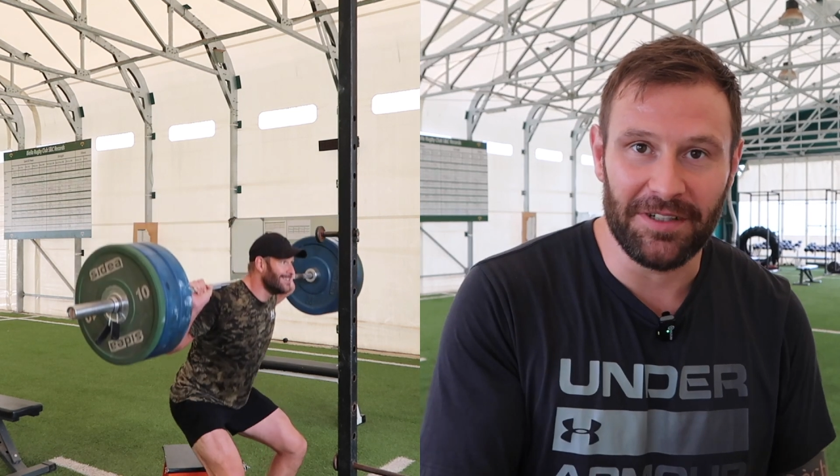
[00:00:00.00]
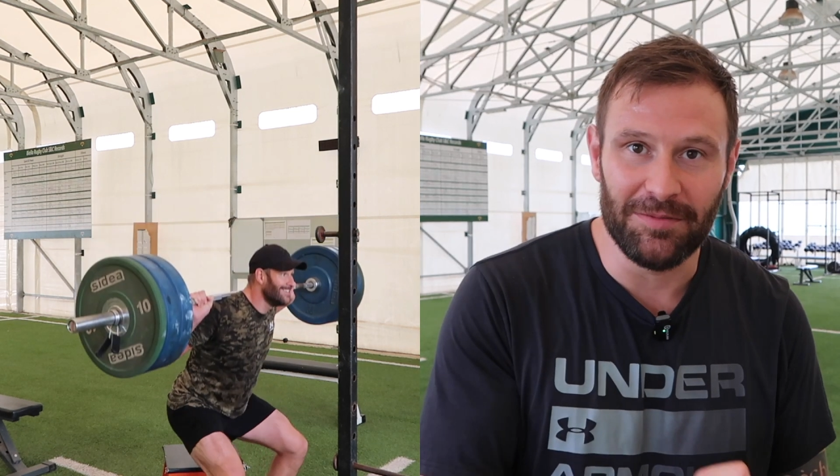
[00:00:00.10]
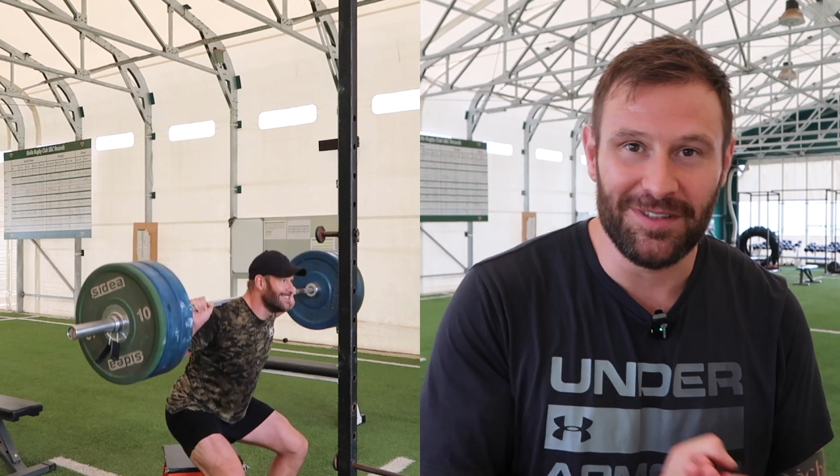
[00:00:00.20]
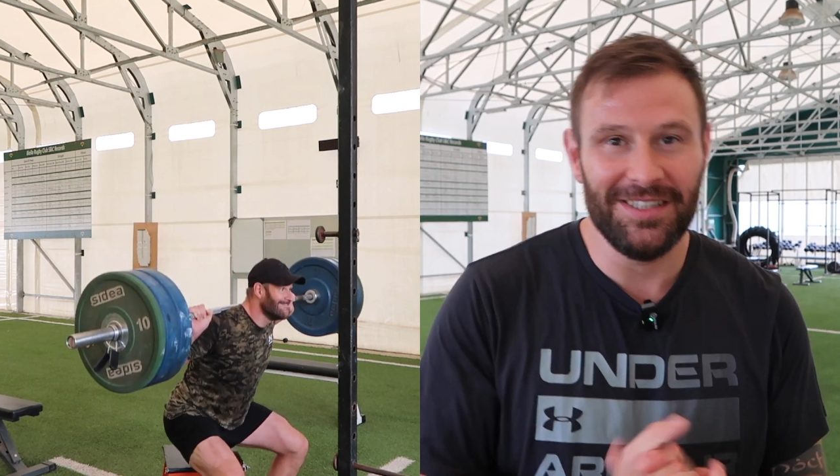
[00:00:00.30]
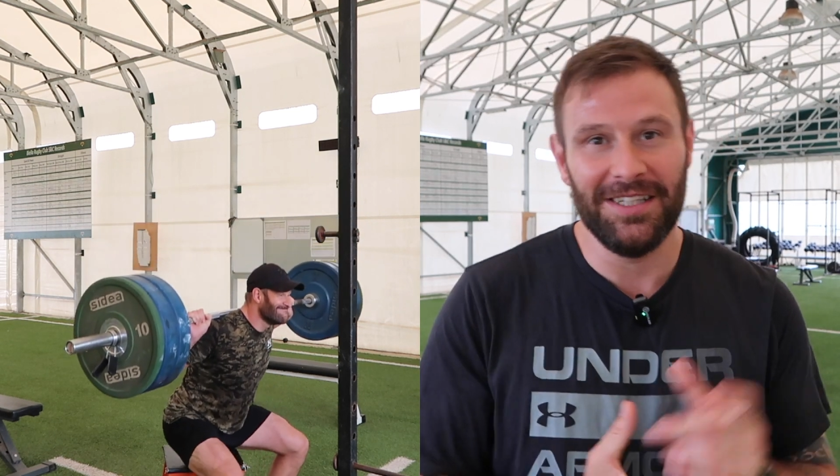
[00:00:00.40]
and
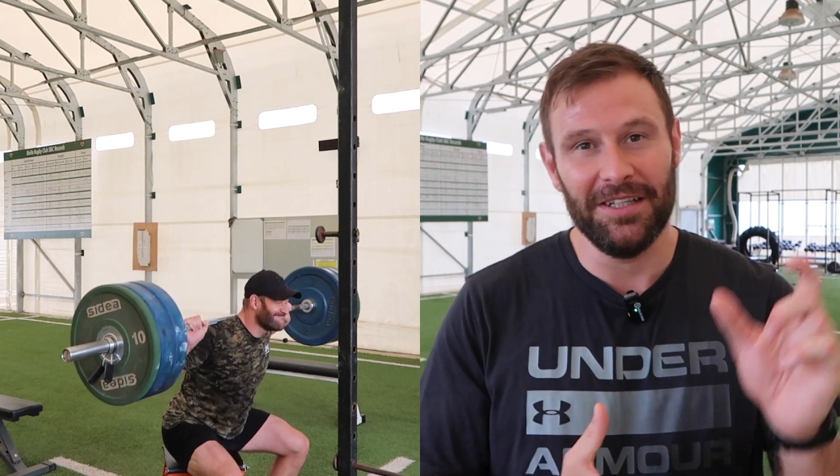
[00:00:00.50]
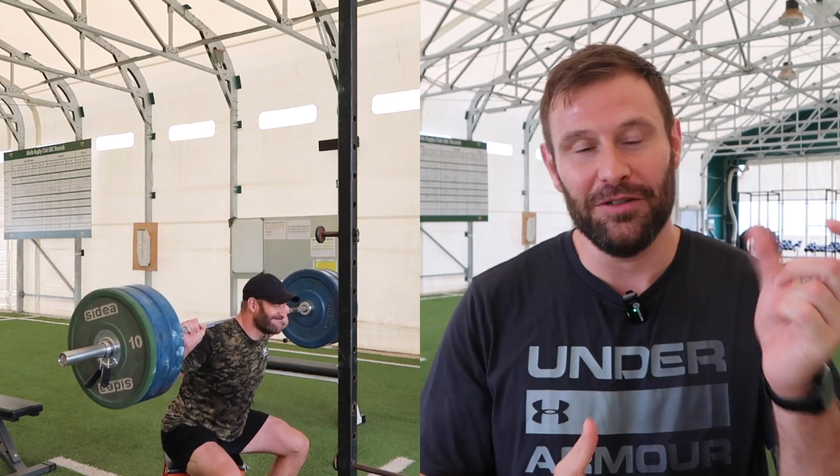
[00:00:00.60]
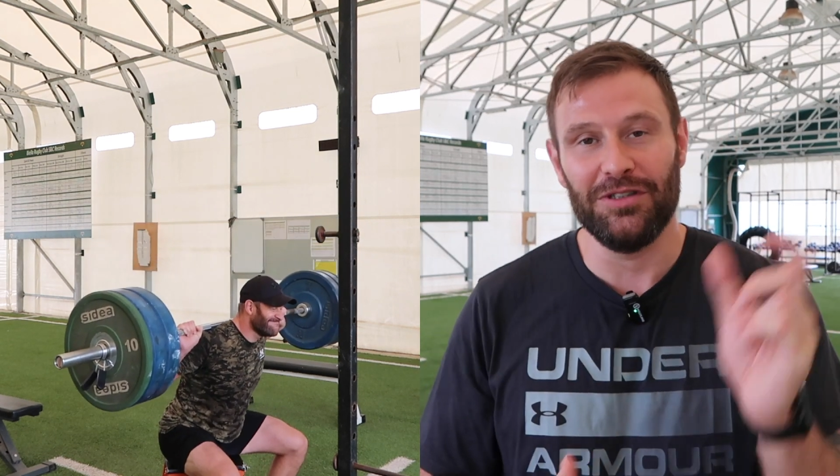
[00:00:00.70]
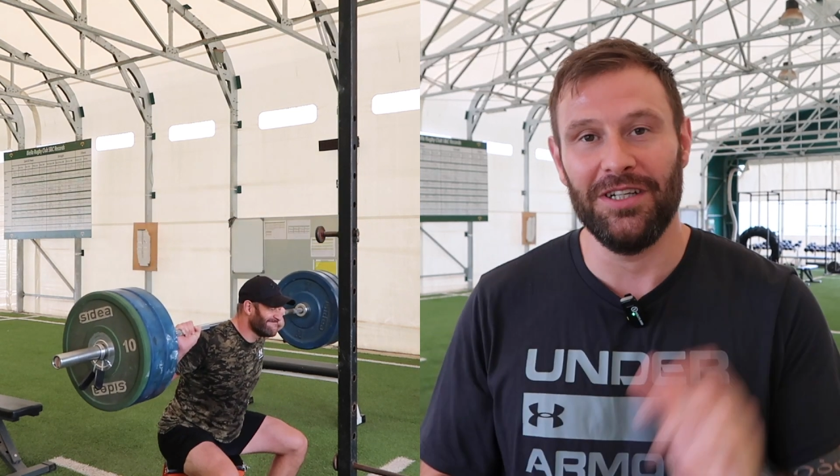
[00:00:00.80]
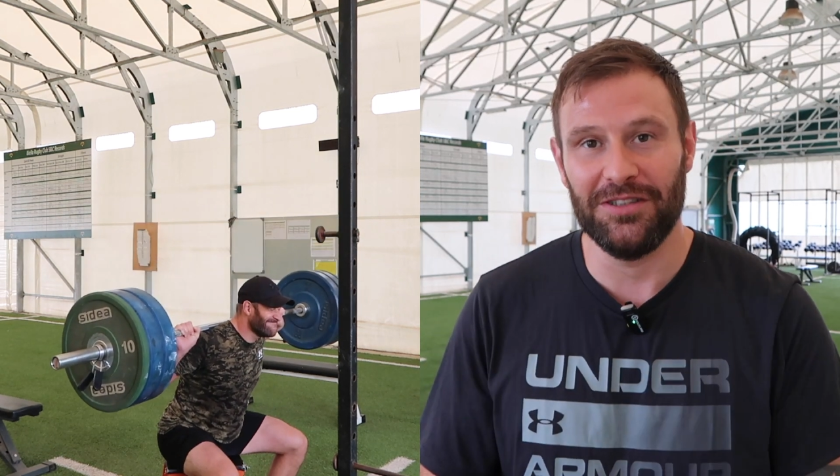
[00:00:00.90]
I'm seeing
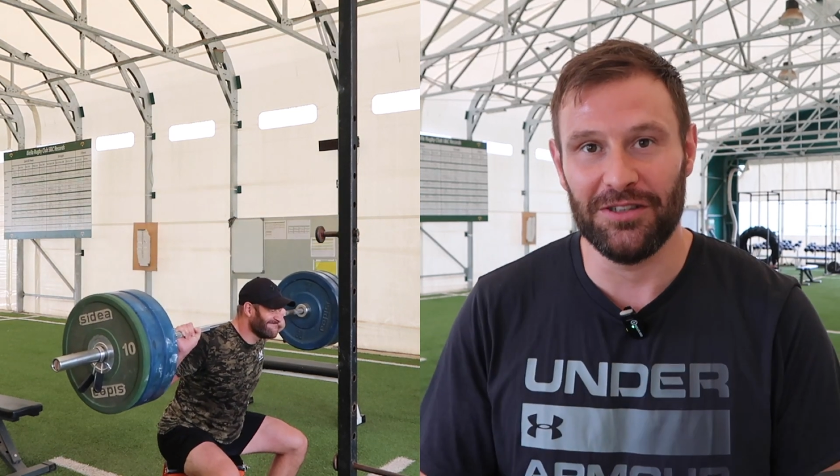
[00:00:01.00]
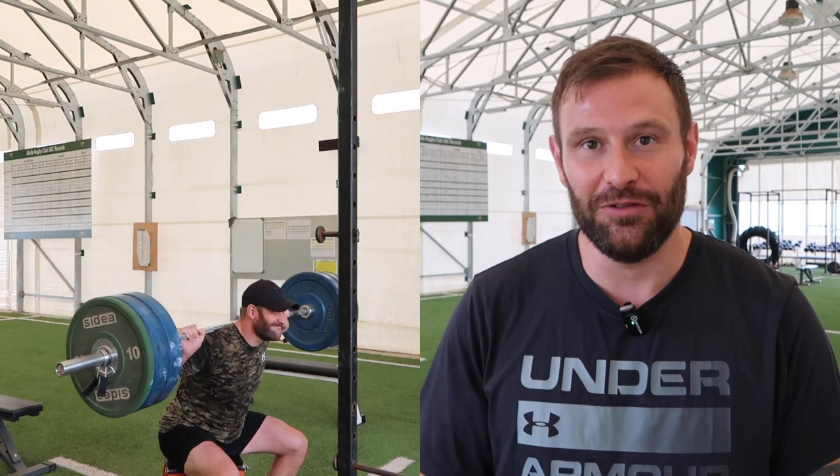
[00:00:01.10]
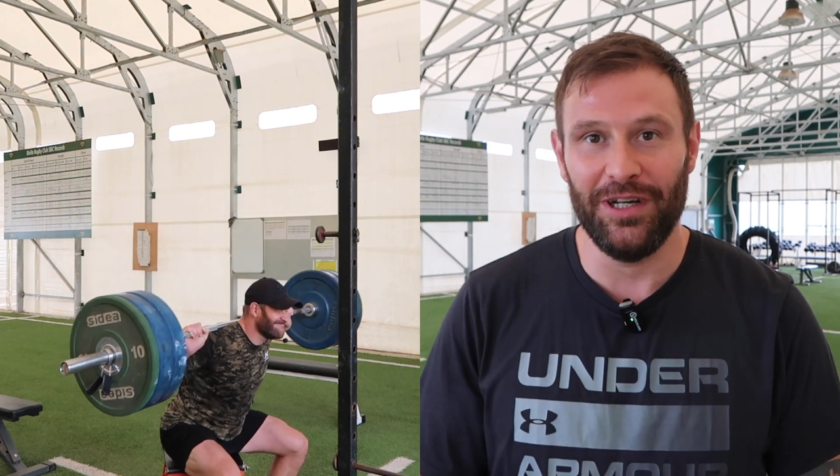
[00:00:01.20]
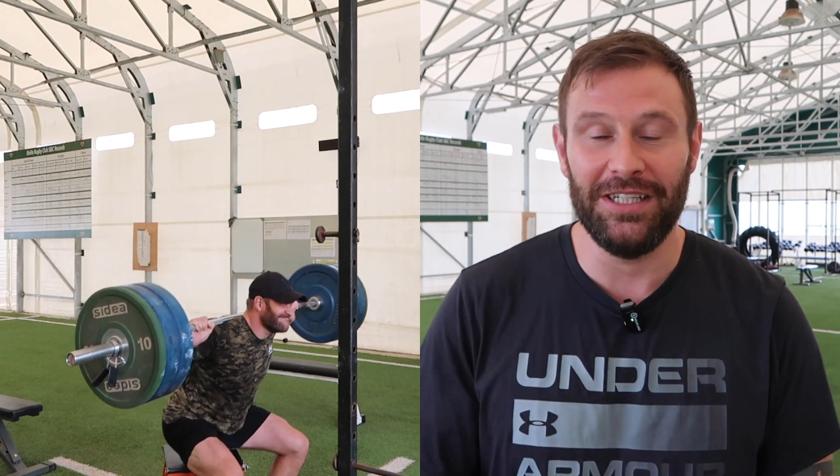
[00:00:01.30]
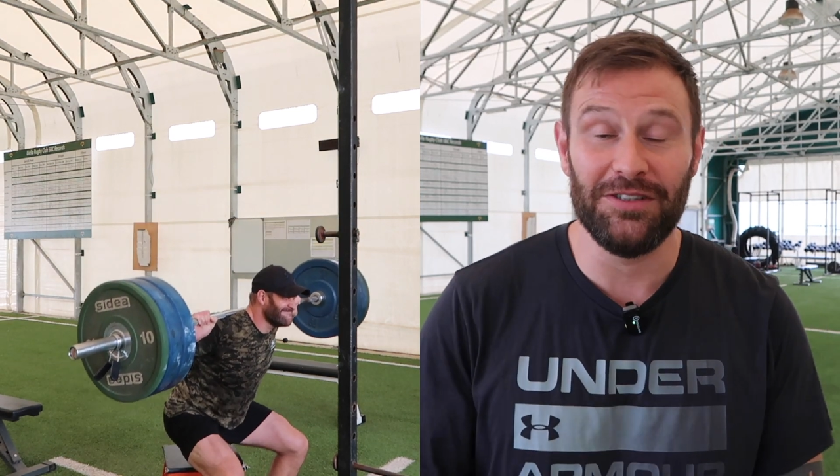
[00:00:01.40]
little changes already,